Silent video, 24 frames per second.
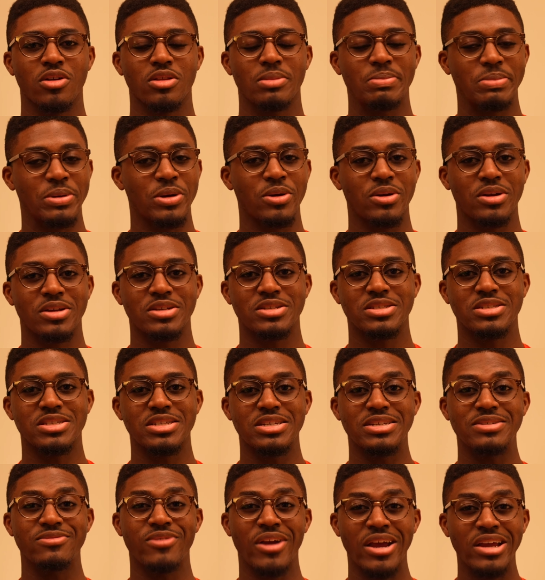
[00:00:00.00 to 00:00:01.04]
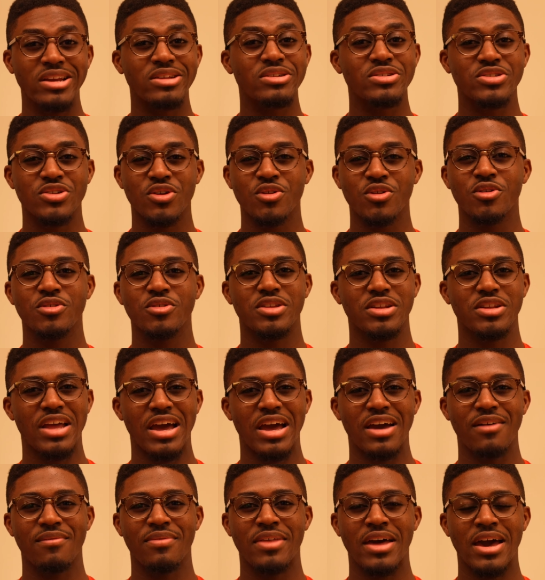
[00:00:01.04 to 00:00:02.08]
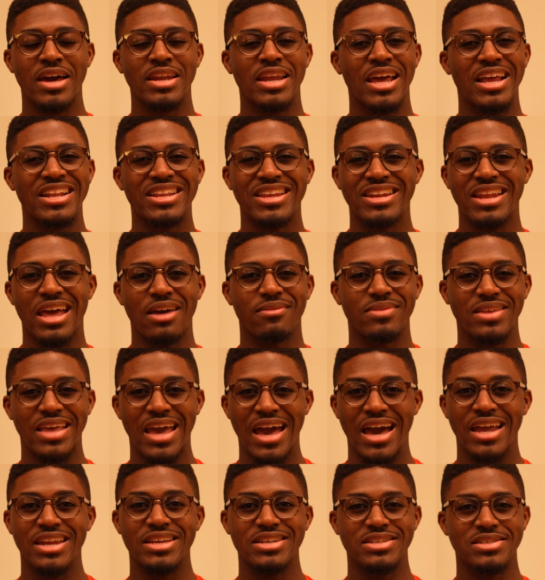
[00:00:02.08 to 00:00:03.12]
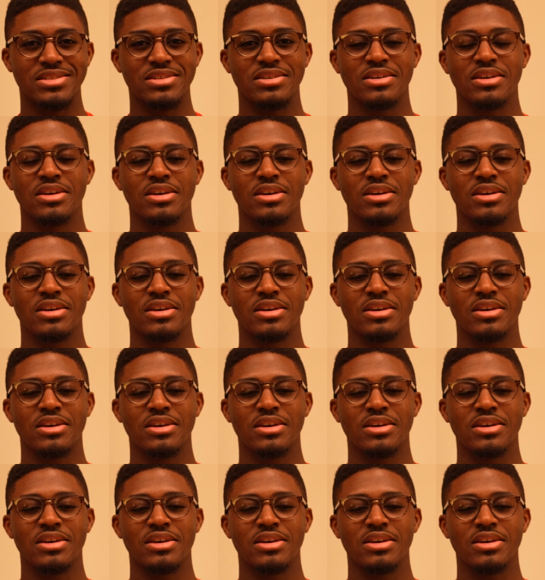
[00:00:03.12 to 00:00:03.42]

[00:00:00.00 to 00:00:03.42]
The perk is the RAID controller, didn't have that, and didn't have caddies.